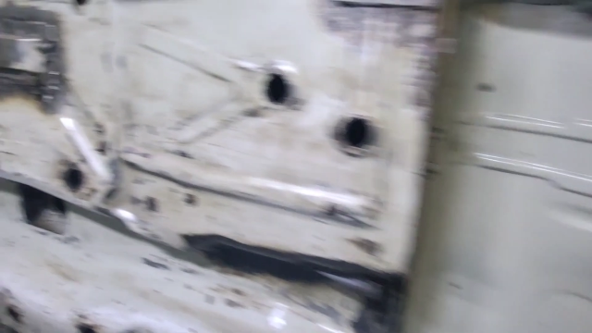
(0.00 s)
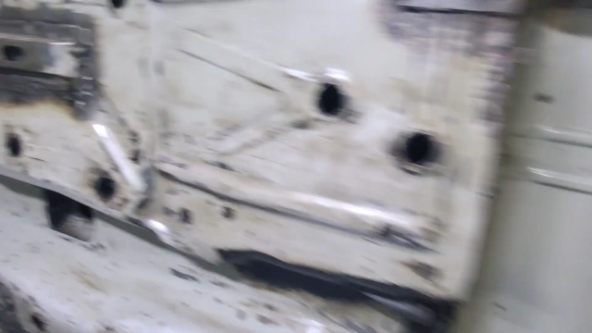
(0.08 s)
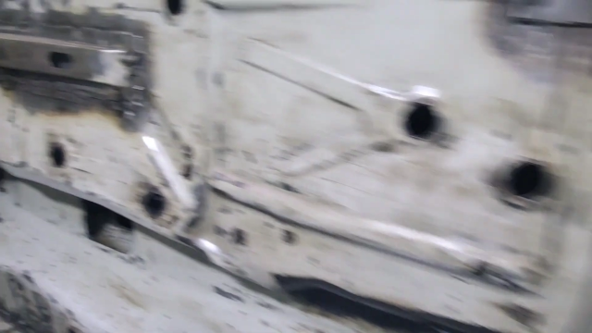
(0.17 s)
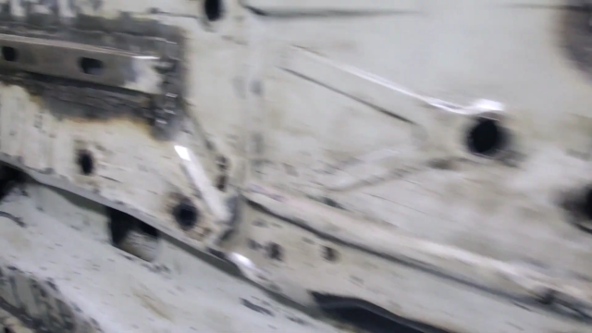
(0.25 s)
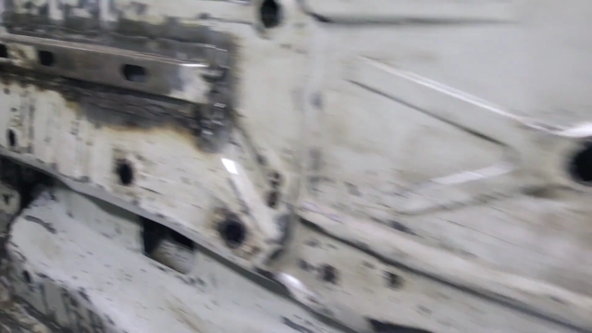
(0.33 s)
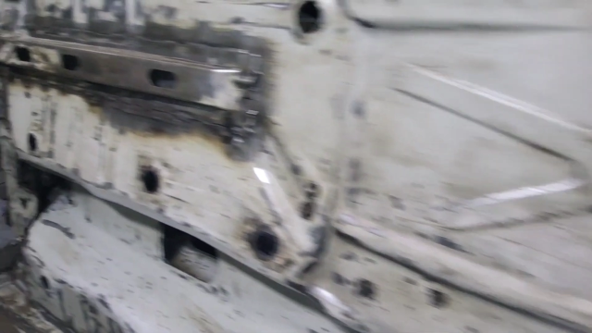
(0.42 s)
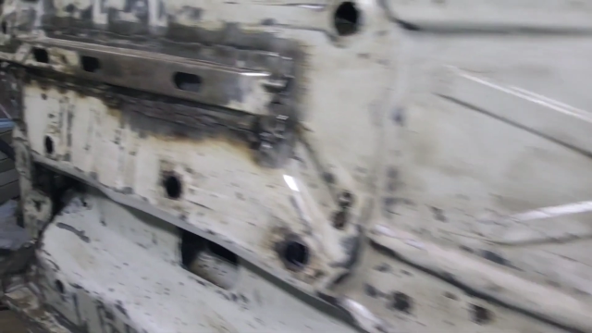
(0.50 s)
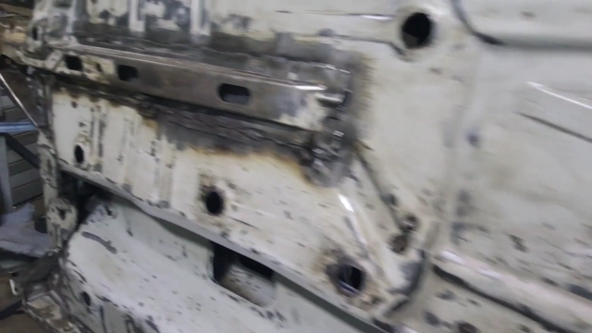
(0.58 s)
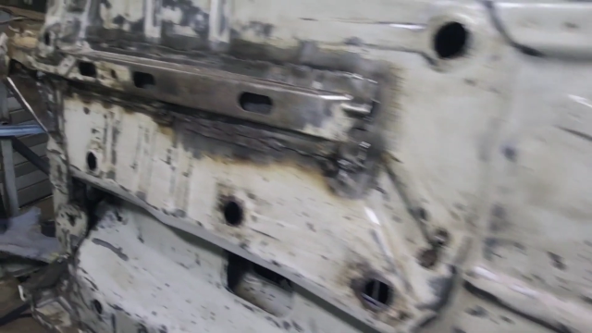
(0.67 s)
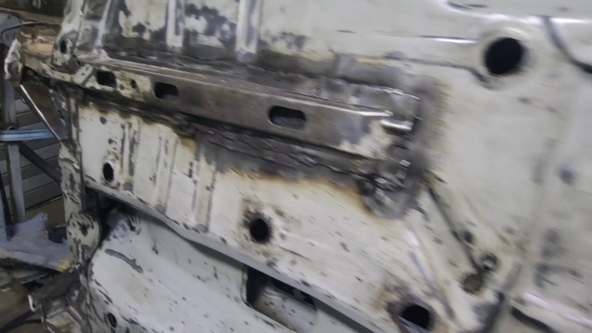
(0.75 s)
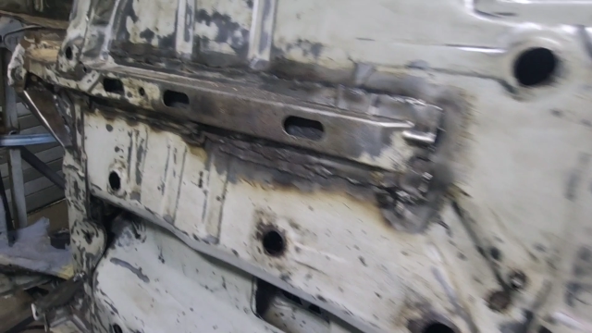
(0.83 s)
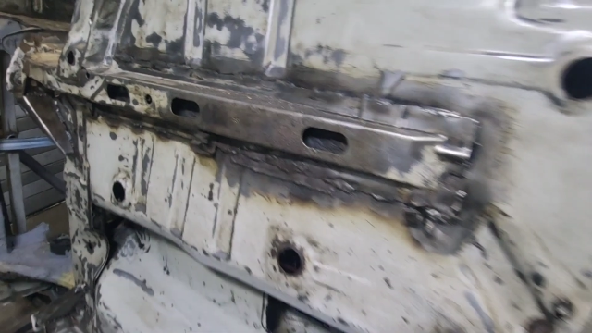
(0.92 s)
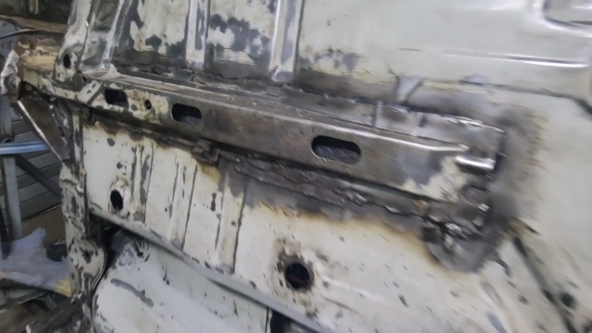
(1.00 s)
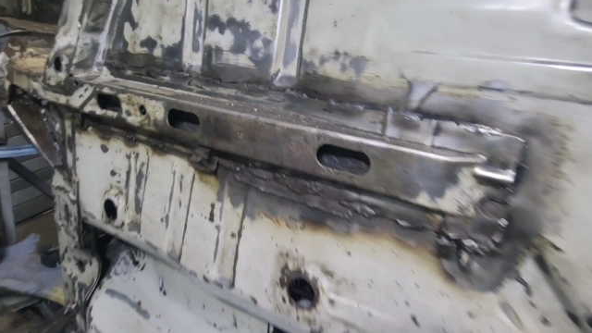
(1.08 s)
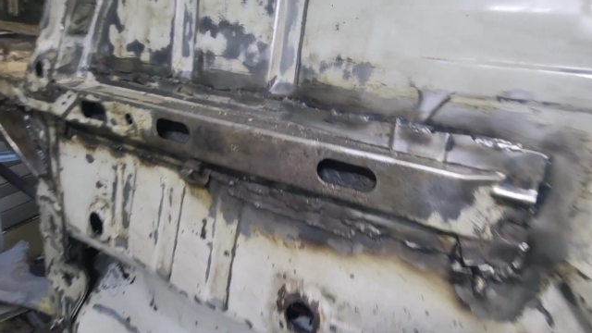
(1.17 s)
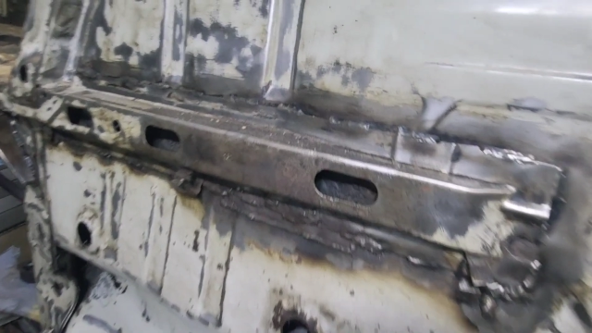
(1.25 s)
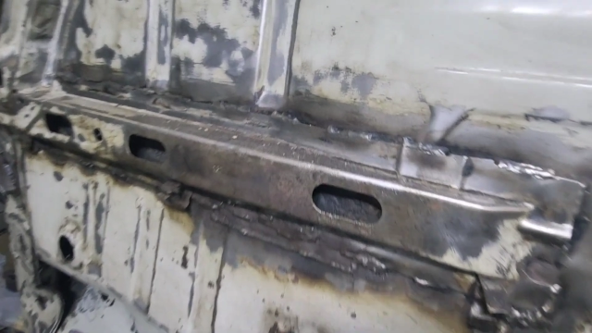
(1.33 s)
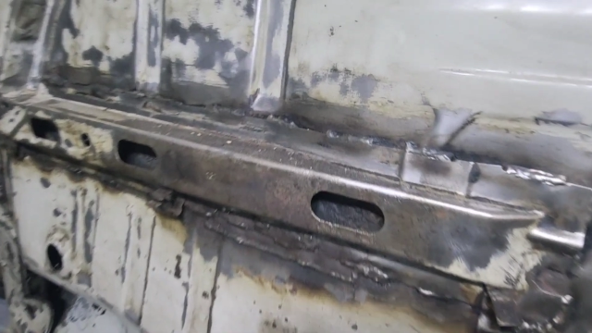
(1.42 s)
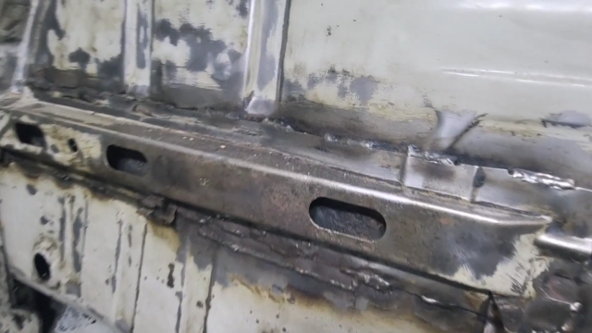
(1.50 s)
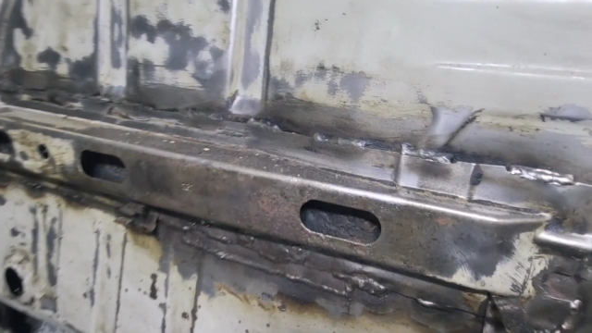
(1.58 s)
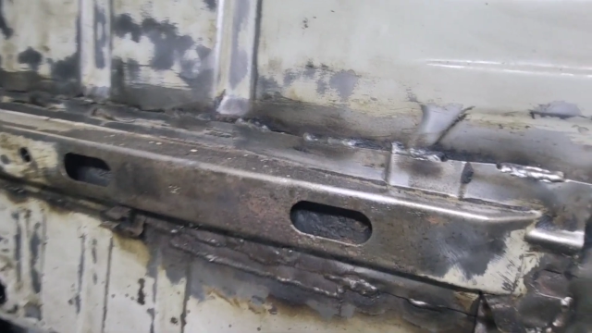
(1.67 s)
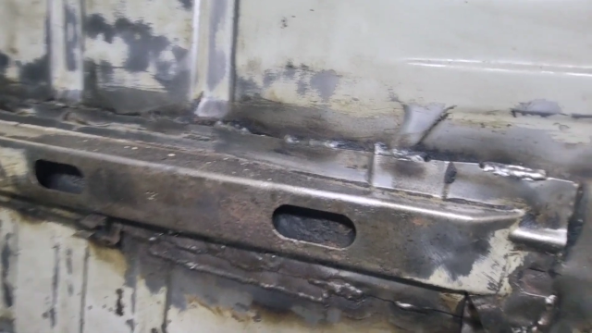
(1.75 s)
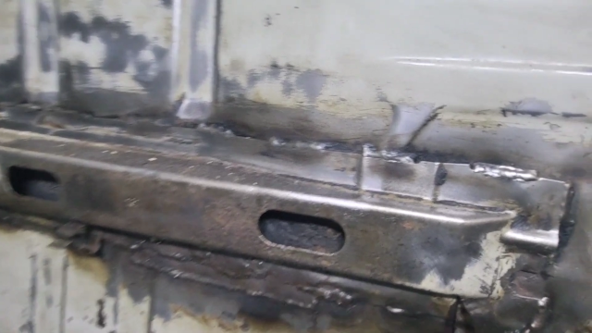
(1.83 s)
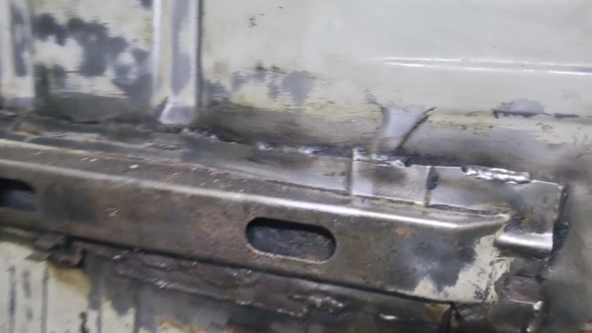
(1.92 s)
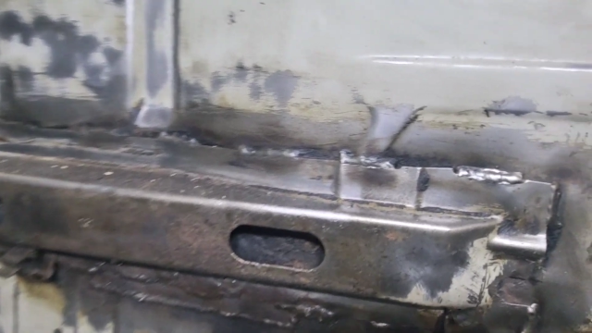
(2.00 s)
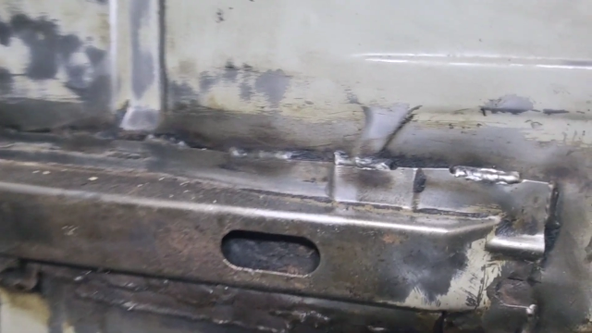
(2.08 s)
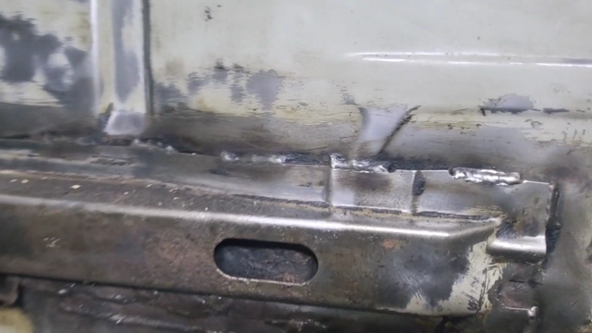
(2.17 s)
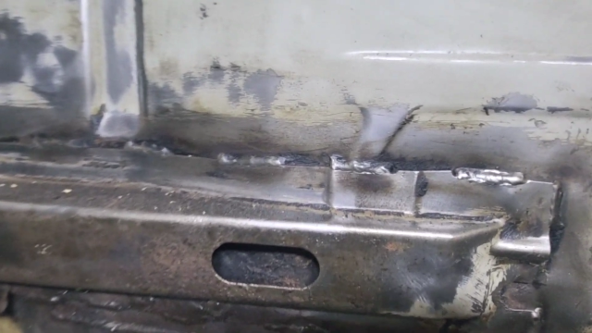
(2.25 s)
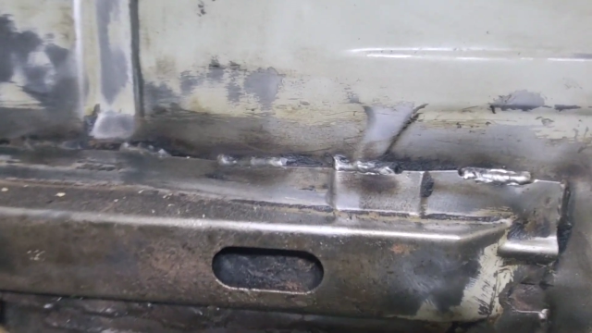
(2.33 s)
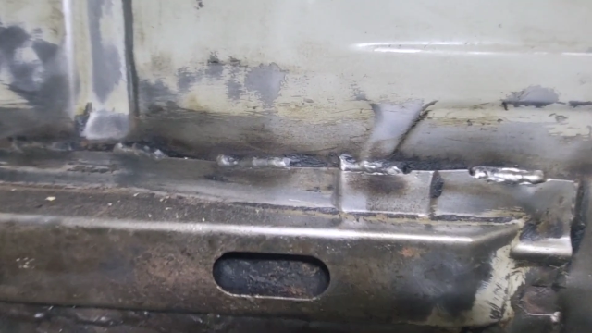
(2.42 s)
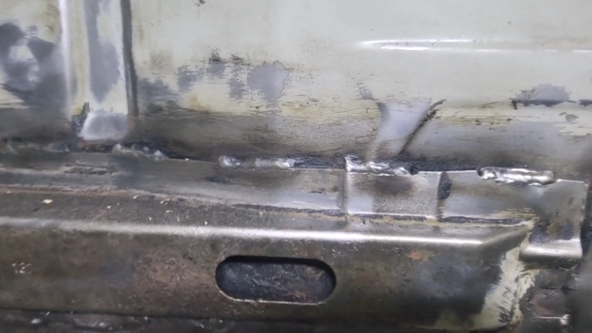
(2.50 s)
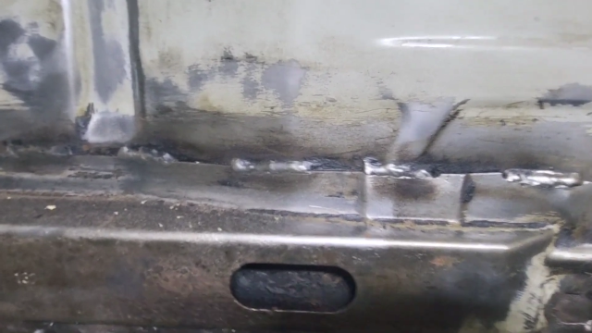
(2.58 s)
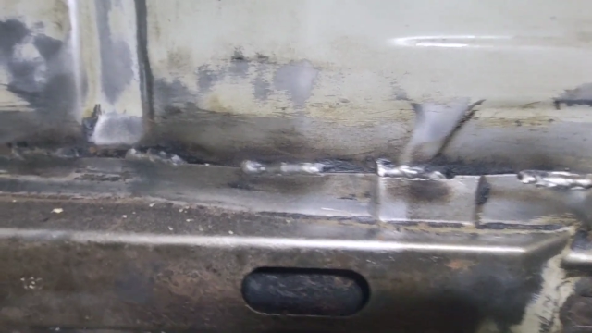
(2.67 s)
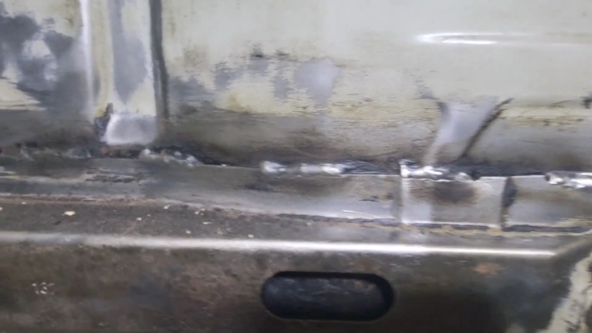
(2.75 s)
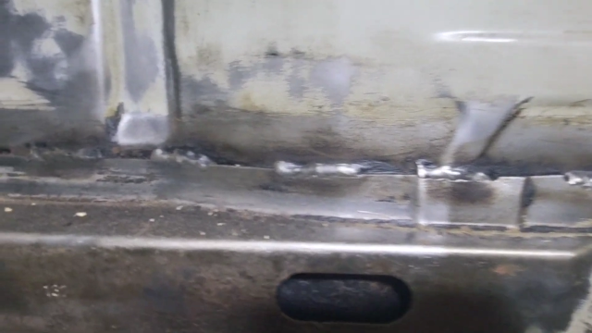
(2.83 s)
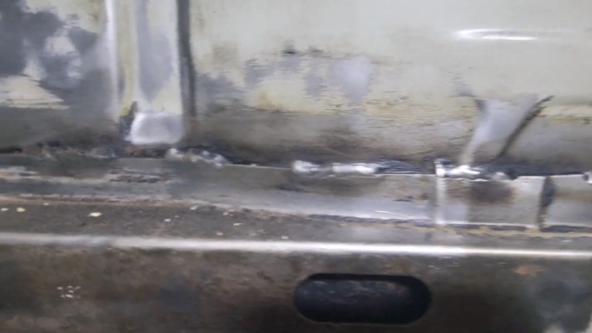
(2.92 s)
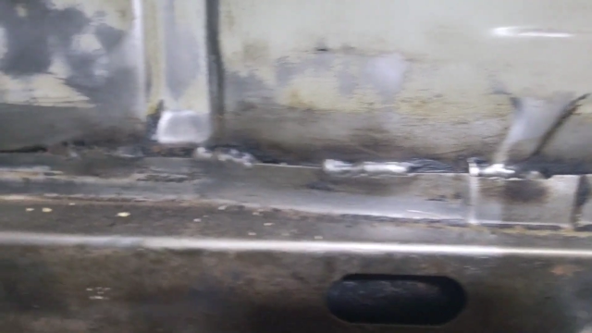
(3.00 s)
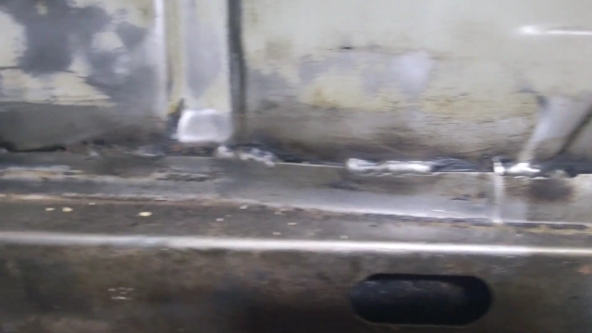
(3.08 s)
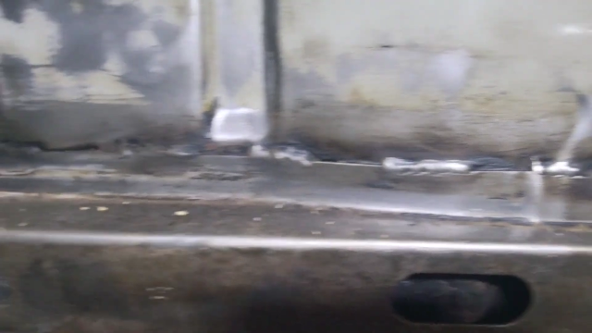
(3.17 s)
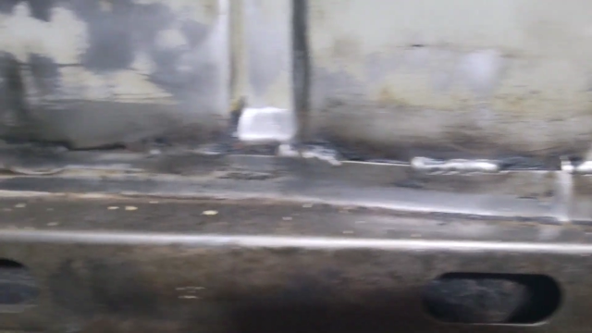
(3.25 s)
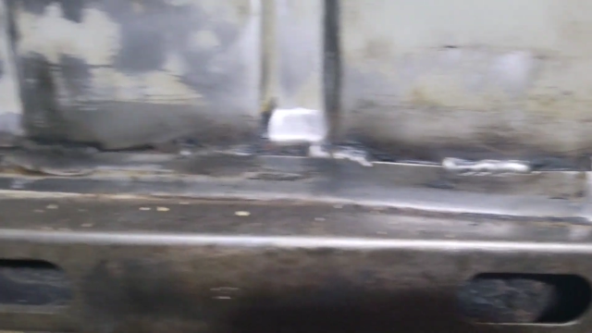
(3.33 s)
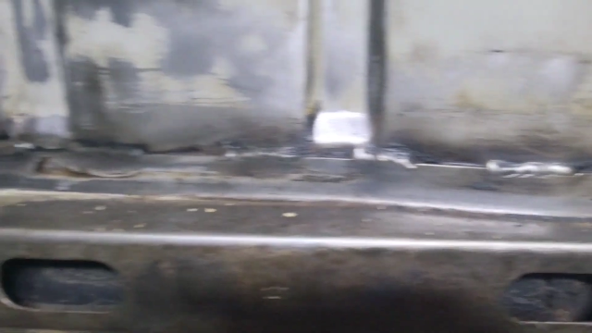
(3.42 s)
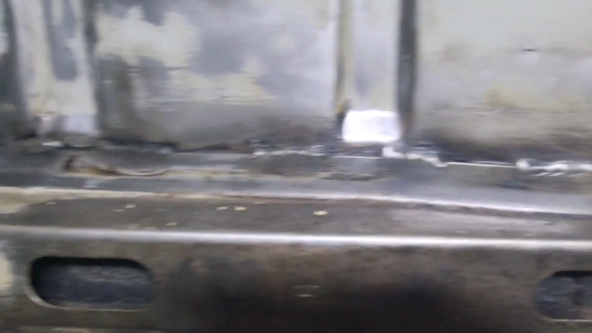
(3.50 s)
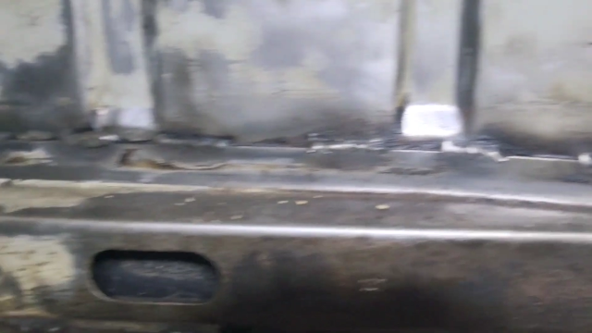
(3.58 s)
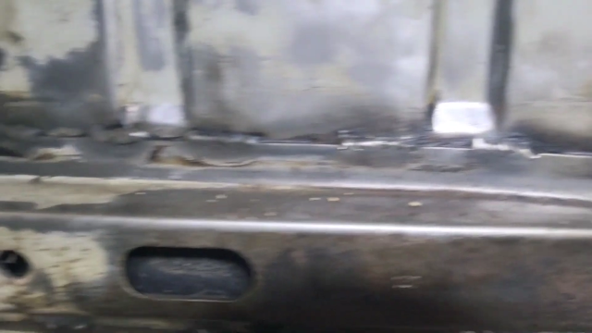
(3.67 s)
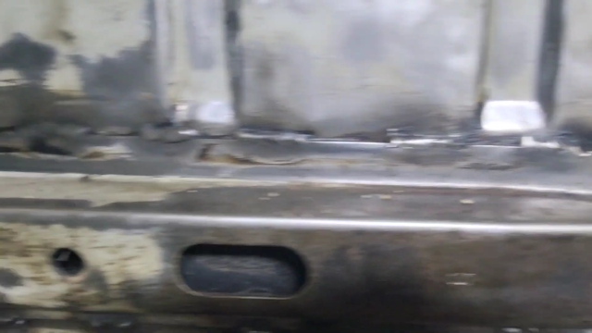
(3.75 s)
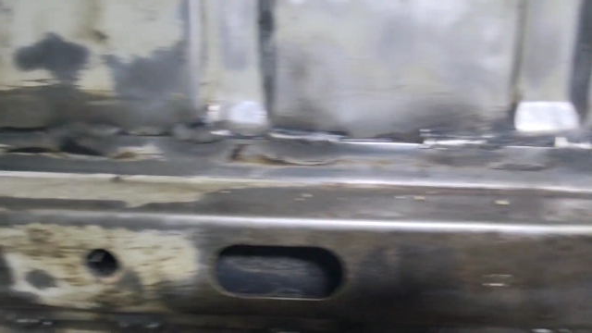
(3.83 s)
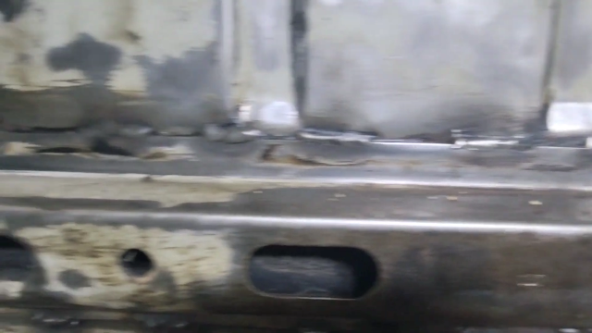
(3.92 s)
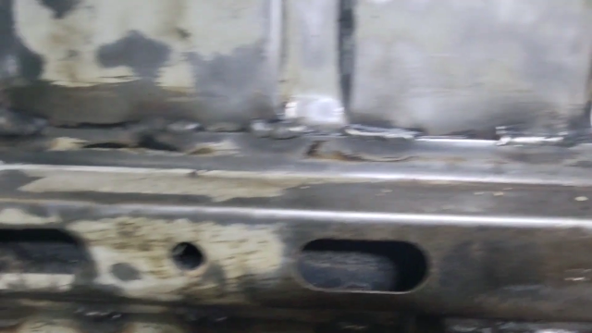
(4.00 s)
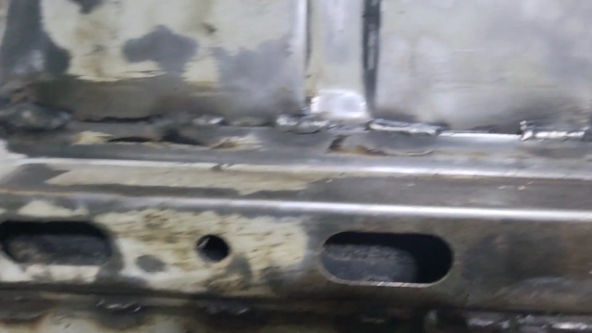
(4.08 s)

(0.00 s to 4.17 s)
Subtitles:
(no speaker visible)